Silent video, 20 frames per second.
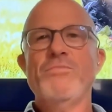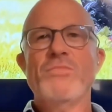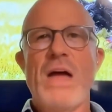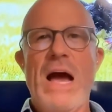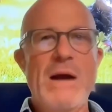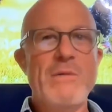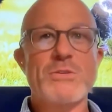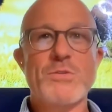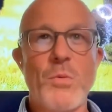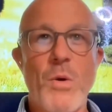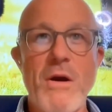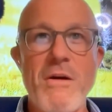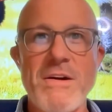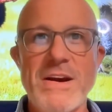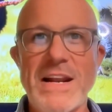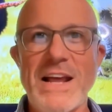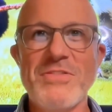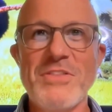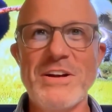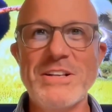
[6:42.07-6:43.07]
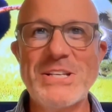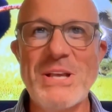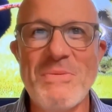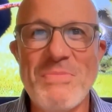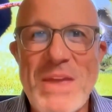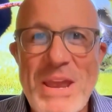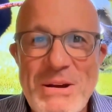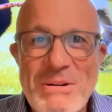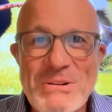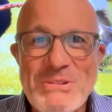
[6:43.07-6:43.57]
I was worried. I thought
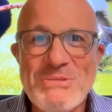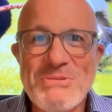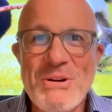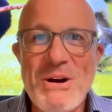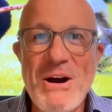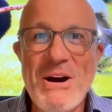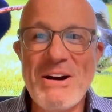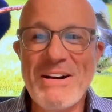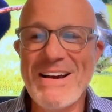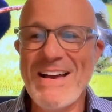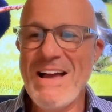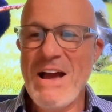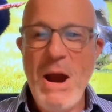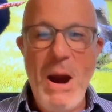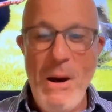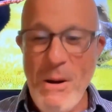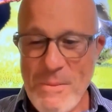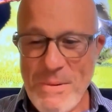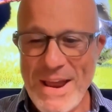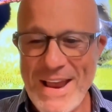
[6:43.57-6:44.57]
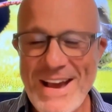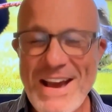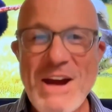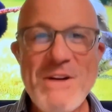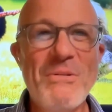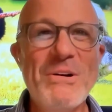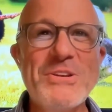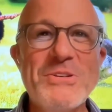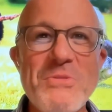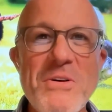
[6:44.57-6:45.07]
something was wrong. Oh my,
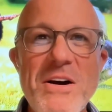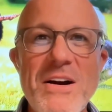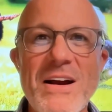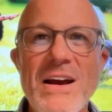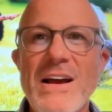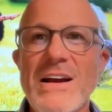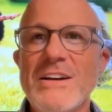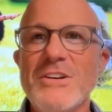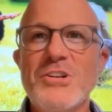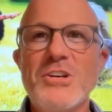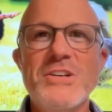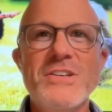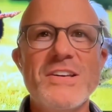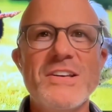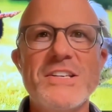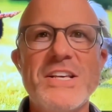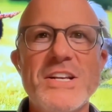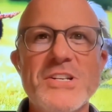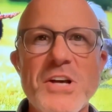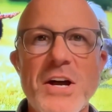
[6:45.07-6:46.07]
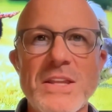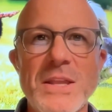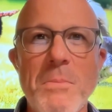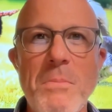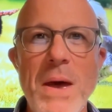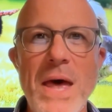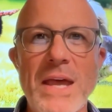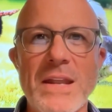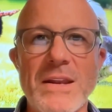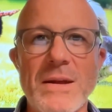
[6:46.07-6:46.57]
what's wrong? She says he's on the
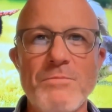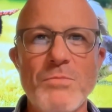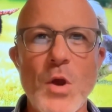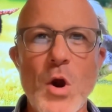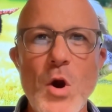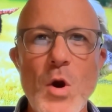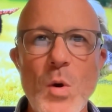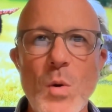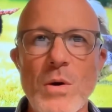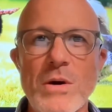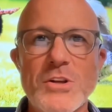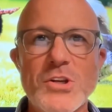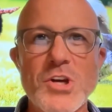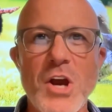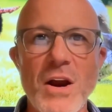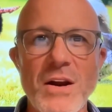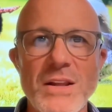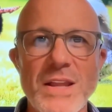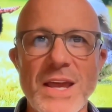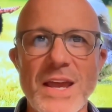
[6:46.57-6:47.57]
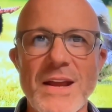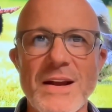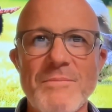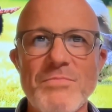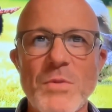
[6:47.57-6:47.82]
bed. Who? Charlie.